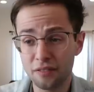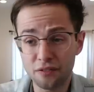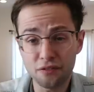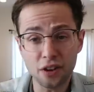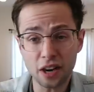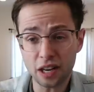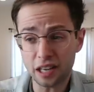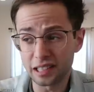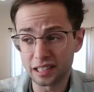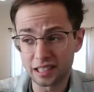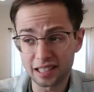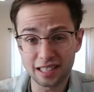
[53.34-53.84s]
It
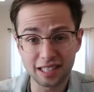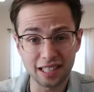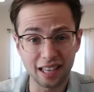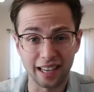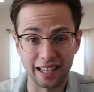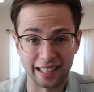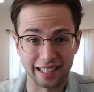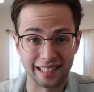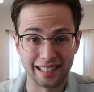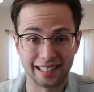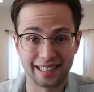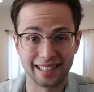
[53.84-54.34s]
fucking
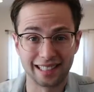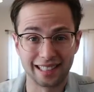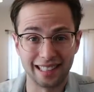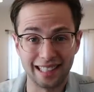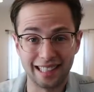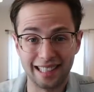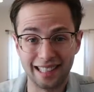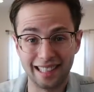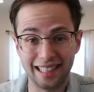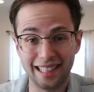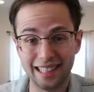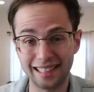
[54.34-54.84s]
sucks
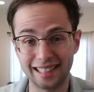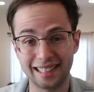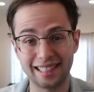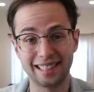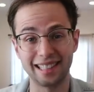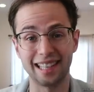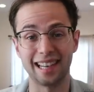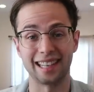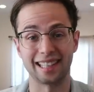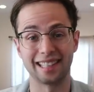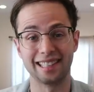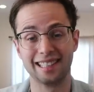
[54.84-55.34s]
it
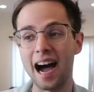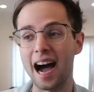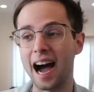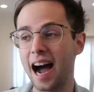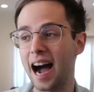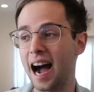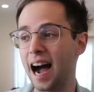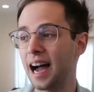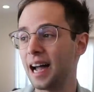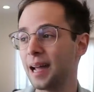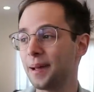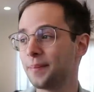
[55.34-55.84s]
sucks.
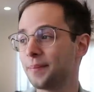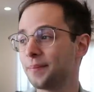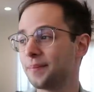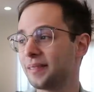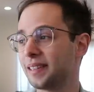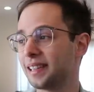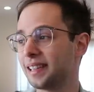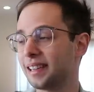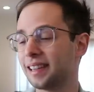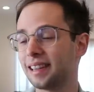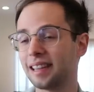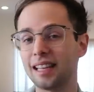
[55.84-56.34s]

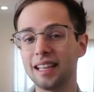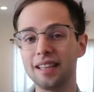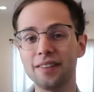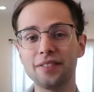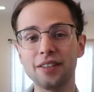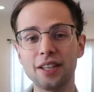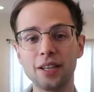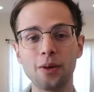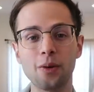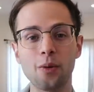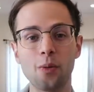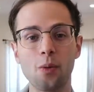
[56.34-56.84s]
I'm
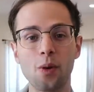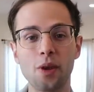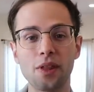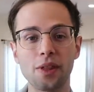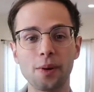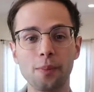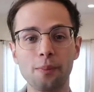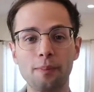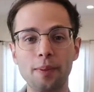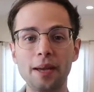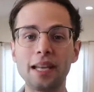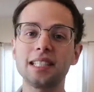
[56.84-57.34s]
living with
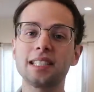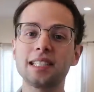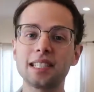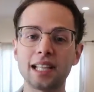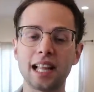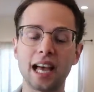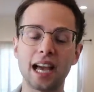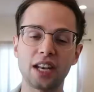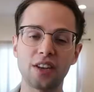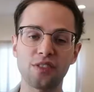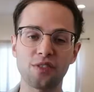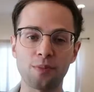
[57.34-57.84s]
a
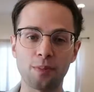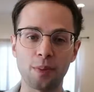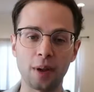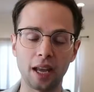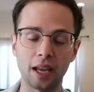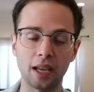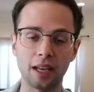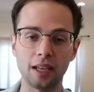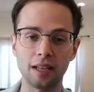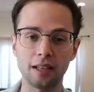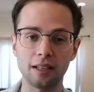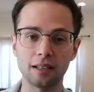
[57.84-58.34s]
baseline of
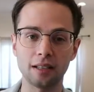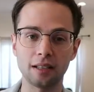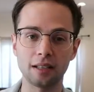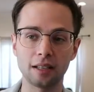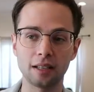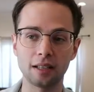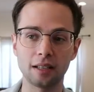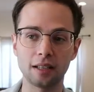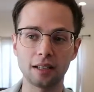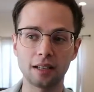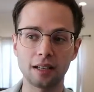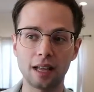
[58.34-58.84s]
pain
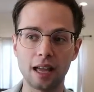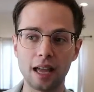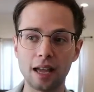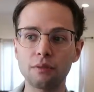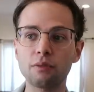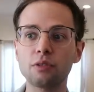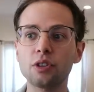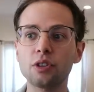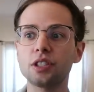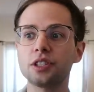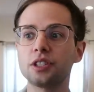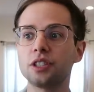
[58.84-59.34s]

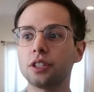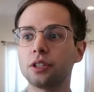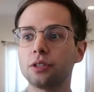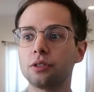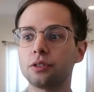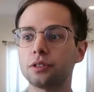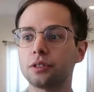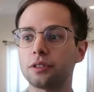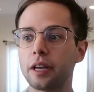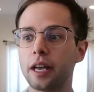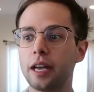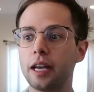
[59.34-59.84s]
every
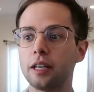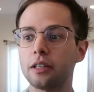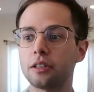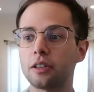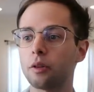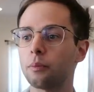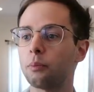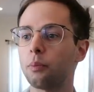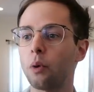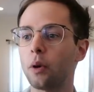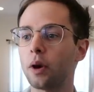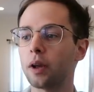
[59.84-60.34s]
single day to
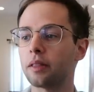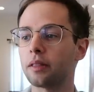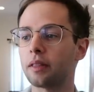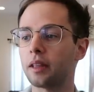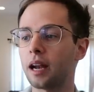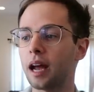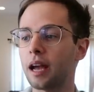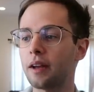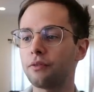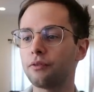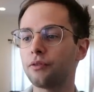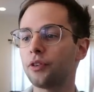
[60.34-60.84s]
the point
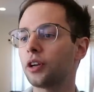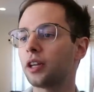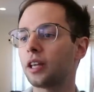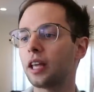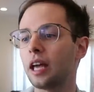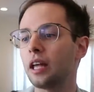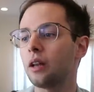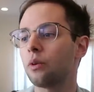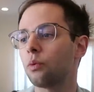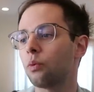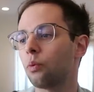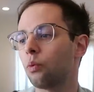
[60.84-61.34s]
that I
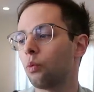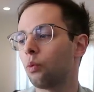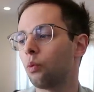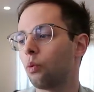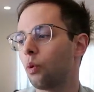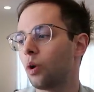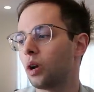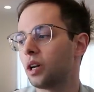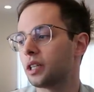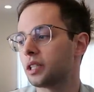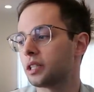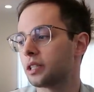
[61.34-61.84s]
forget
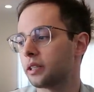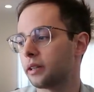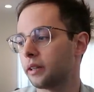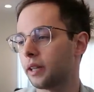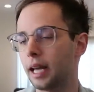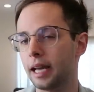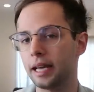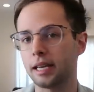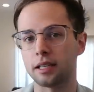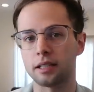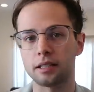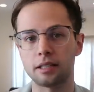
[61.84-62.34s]
what it's
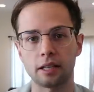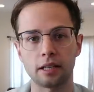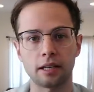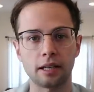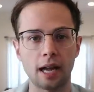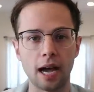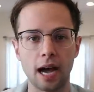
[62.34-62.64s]
like to